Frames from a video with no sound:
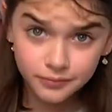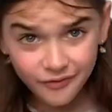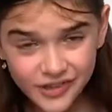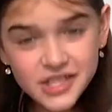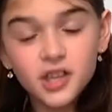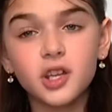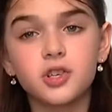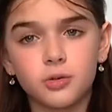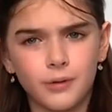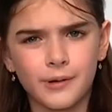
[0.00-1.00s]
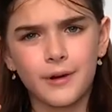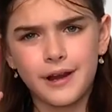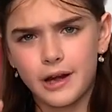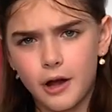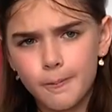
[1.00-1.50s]
physically do it
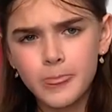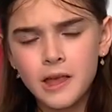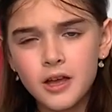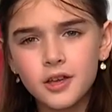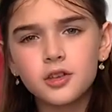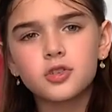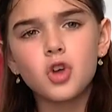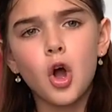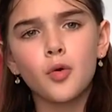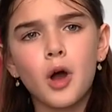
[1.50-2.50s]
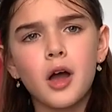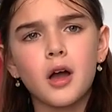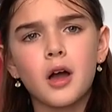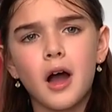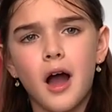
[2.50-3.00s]
right now. So
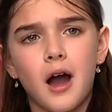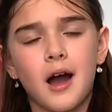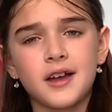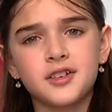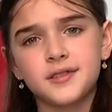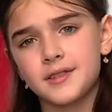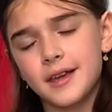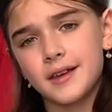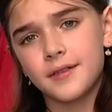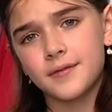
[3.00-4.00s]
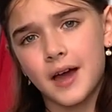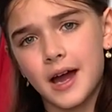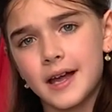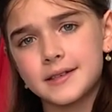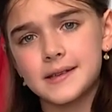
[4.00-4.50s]
I just think
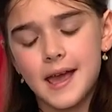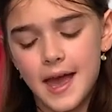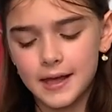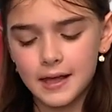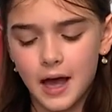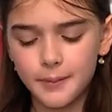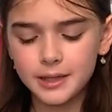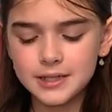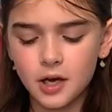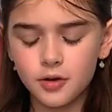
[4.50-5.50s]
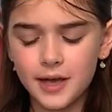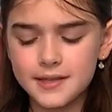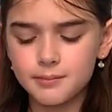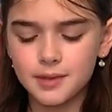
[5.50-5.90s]
that I'm gonna tell you guys some